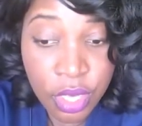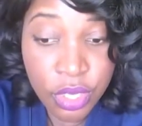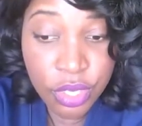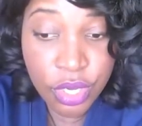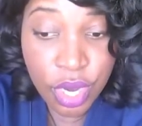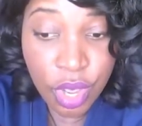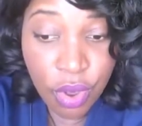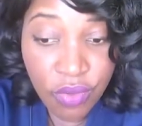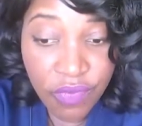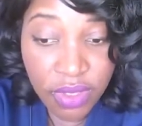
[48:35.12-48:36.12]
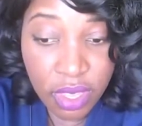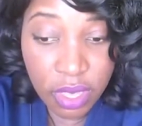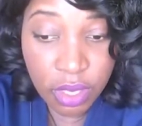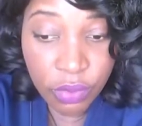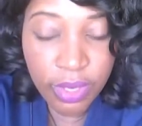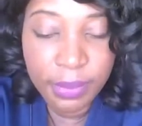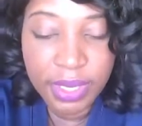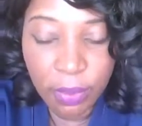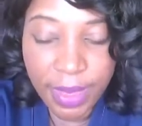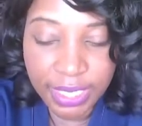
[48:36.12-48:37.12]
Nova, well, let me
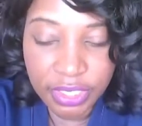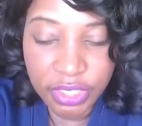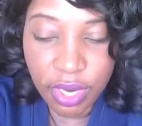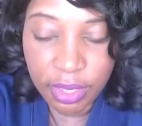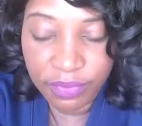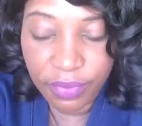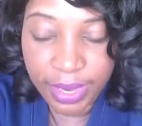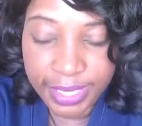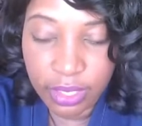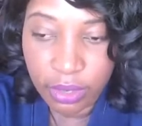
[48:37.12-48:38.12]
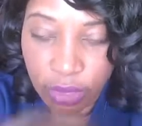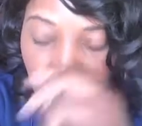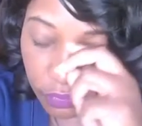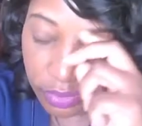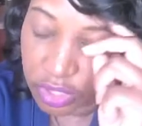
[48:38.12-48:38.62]
go back to Charlie before I get on Nova.